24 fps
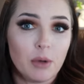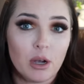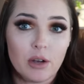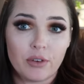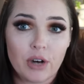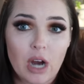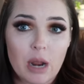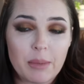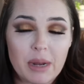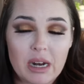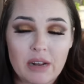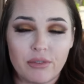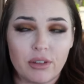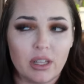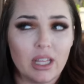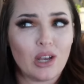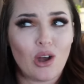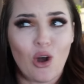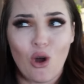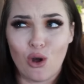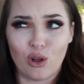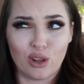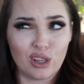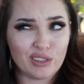them over. I mean, I feel like
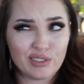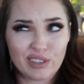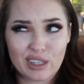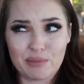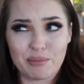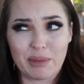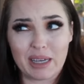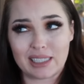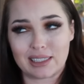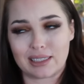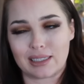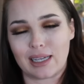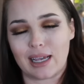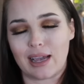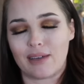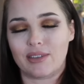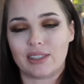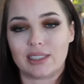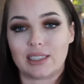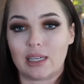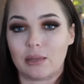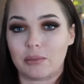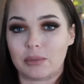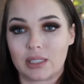all of them basically have
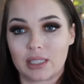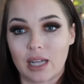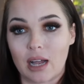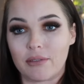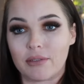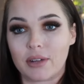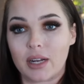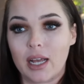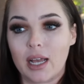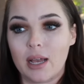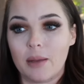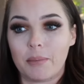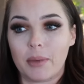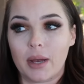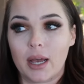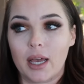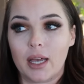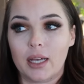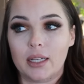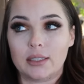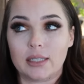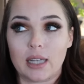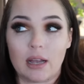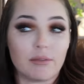the same stuff in it,
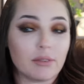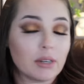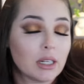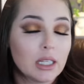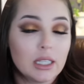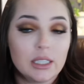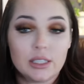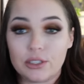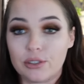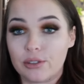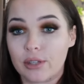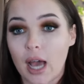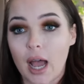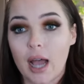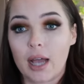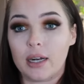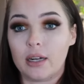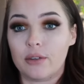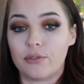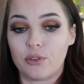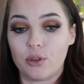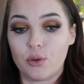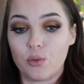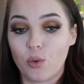but definitely do
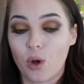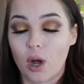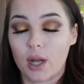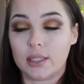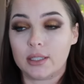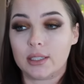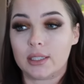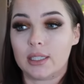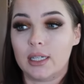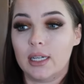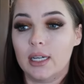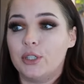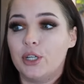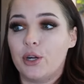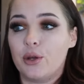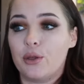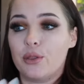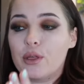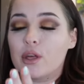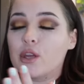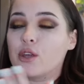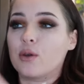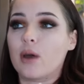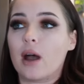that if you want, you know, you
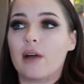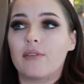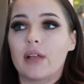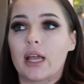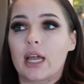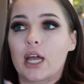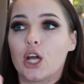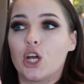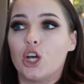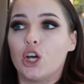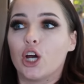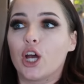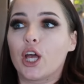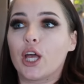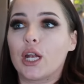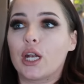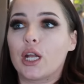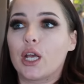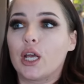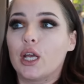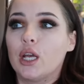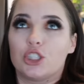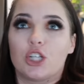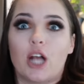think you have like a
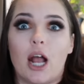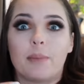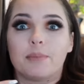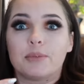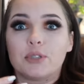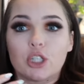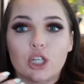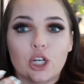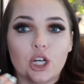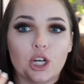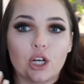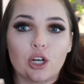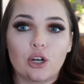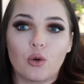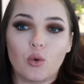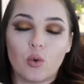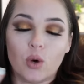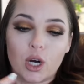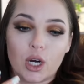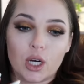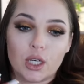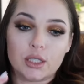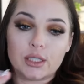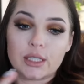good chapter
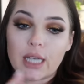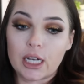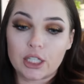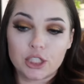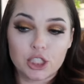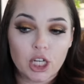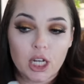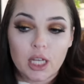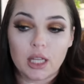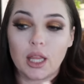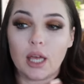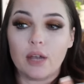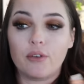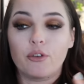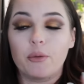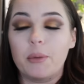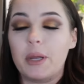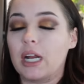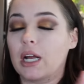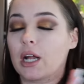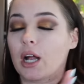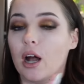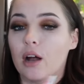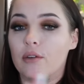or section like for
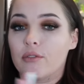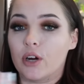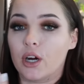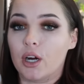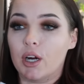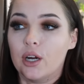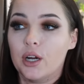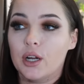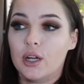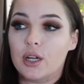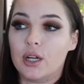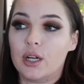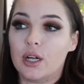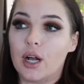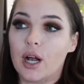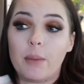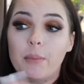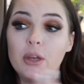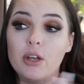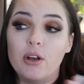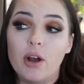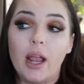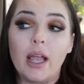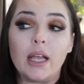me to cover, that'd
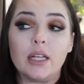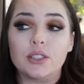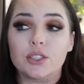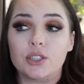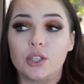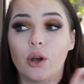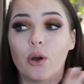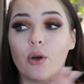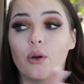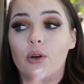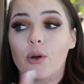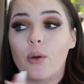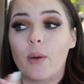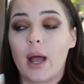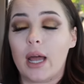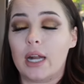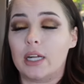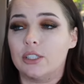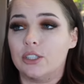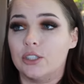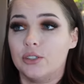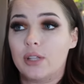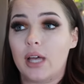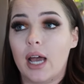be great. So go ahead
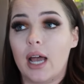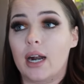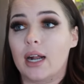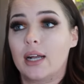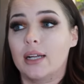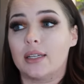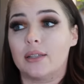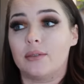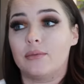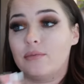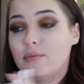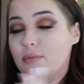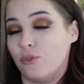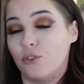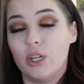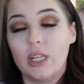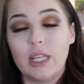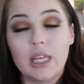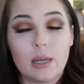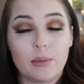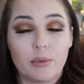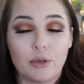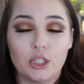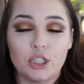and do that. I
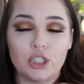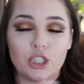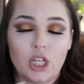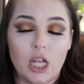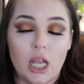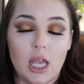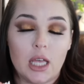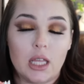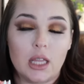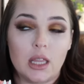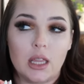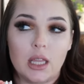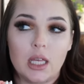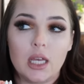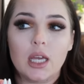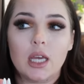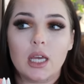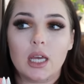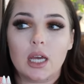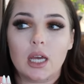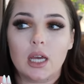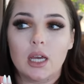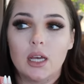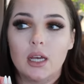really appreciate
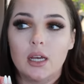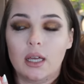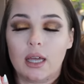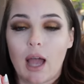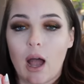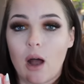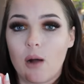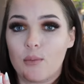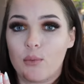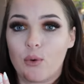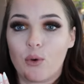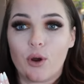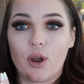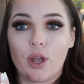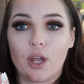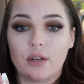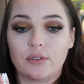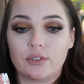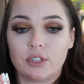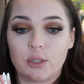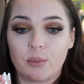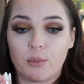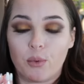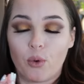the like outpouring
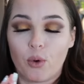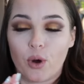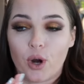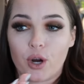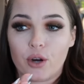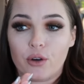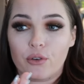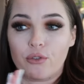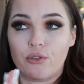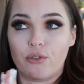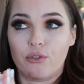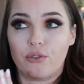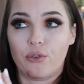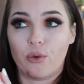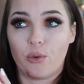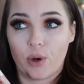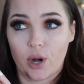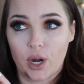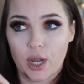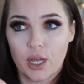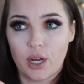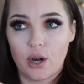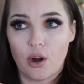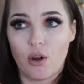of support
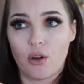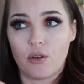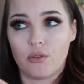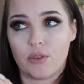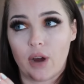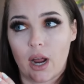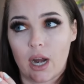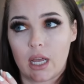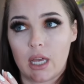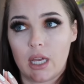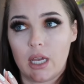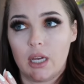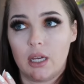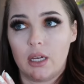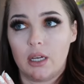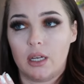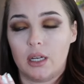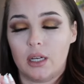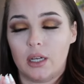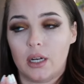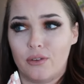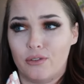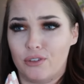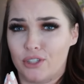for it already.
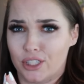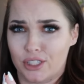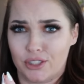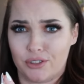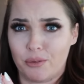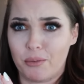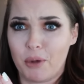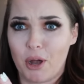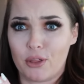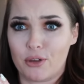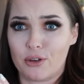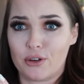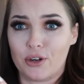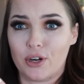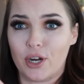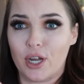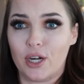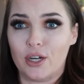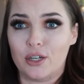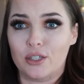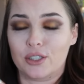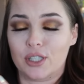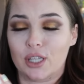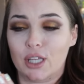It's from other
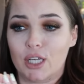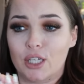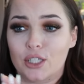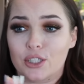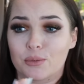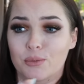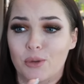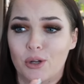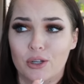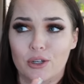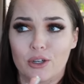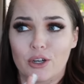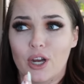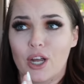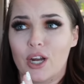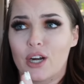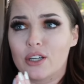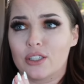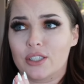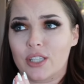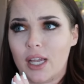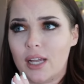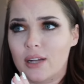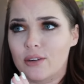creators and like smaller
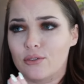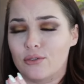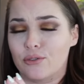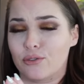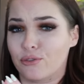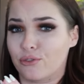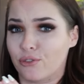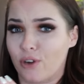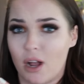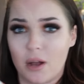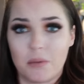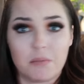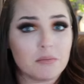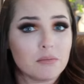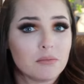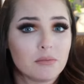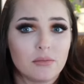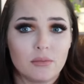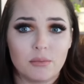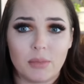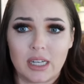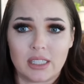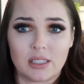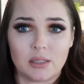creators and from
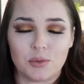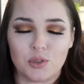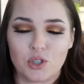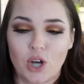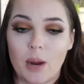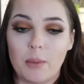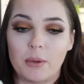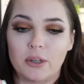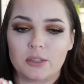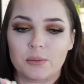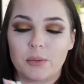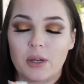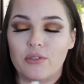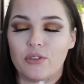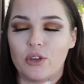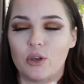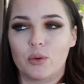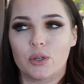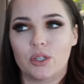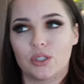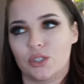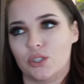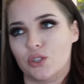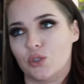my subscribers, my
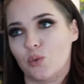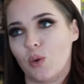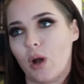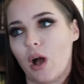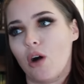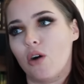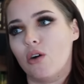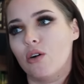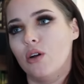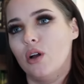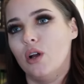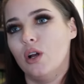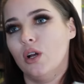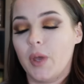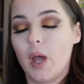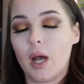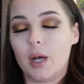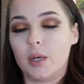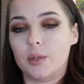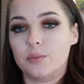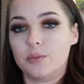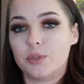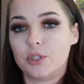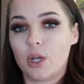viewers as well.
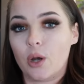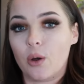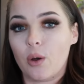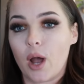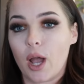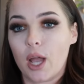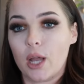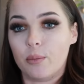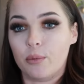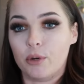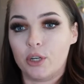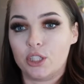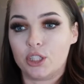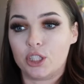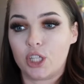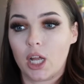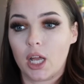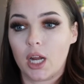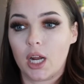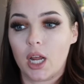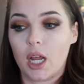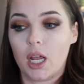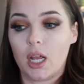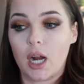Yeah, so I
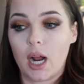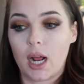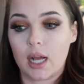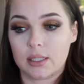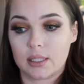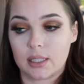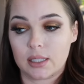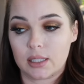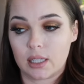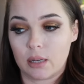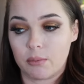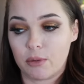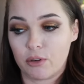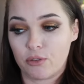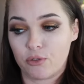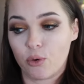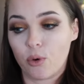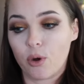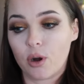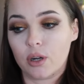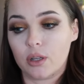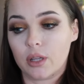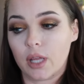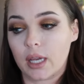appreciate it. As I said
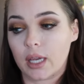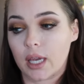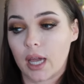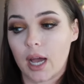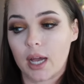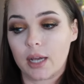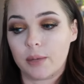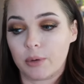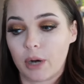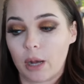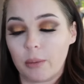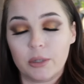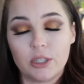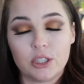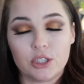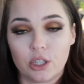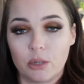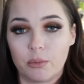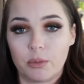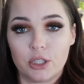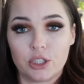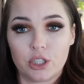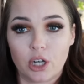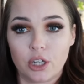before, like, yeah, I probably
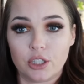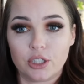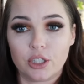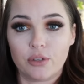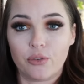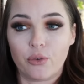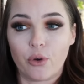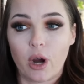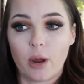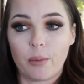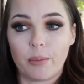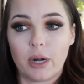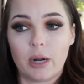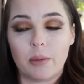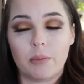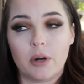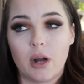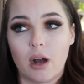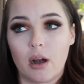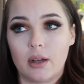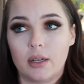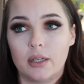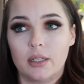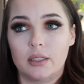should be charging for it, but I'm
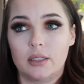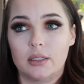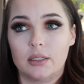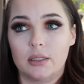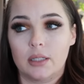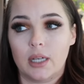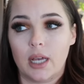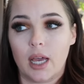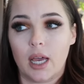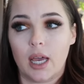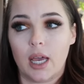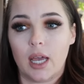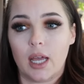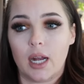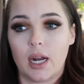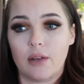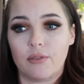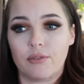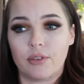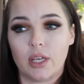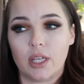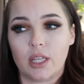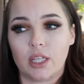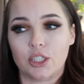not. And I
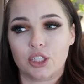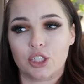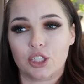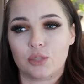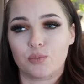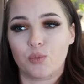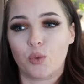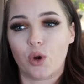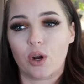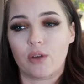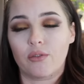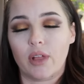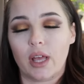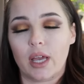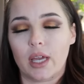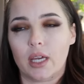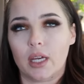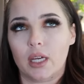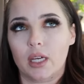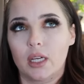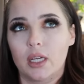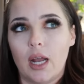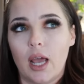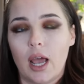feel like that's just more of
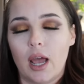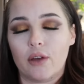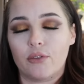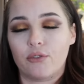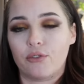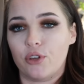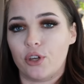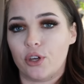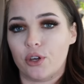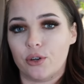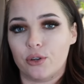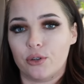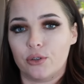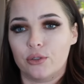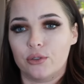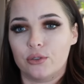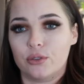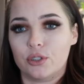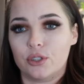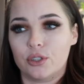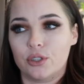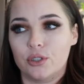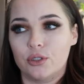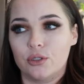like an F you
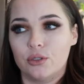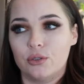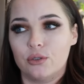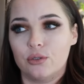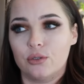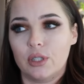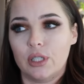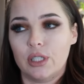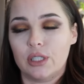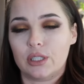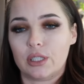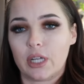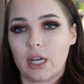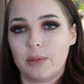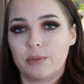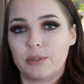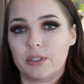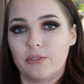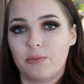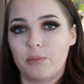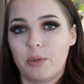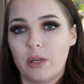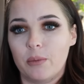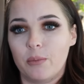to these types
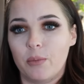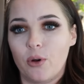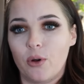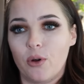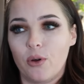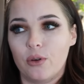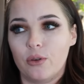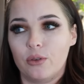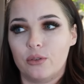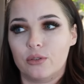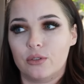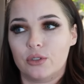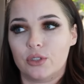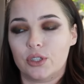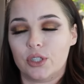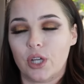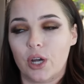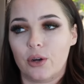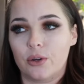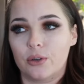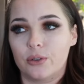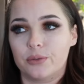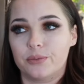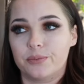of people.
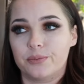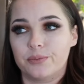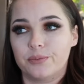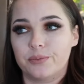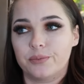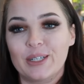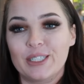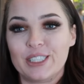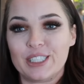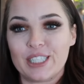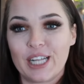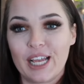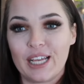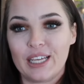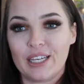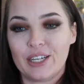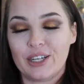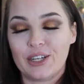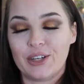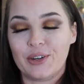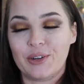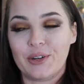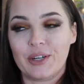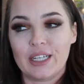So appreciate
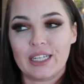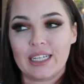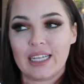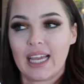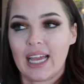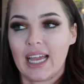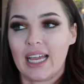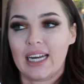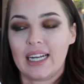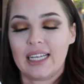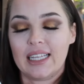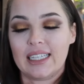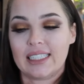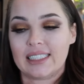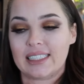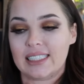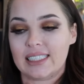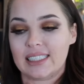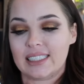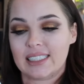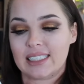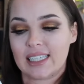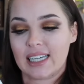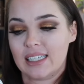you. Again, this
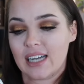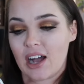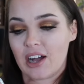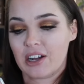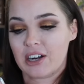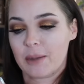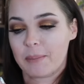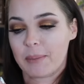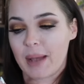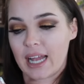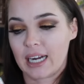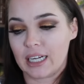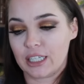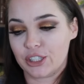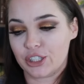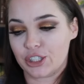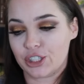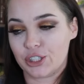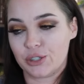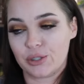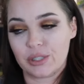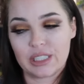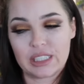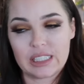is not a petting
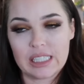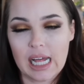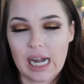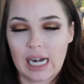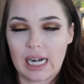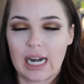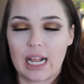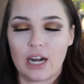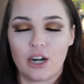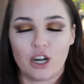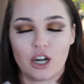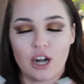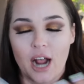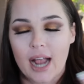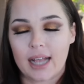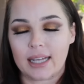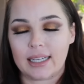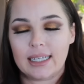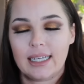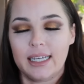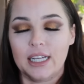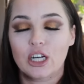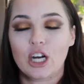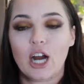zoo. This is not an
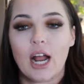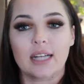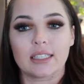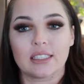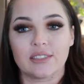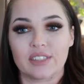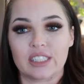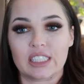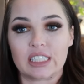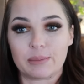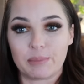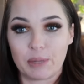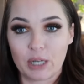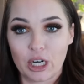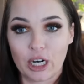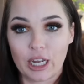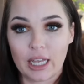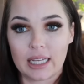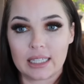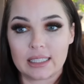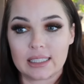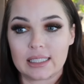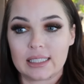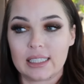interactive
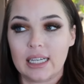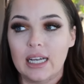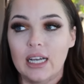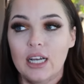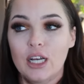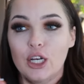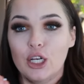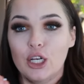experience.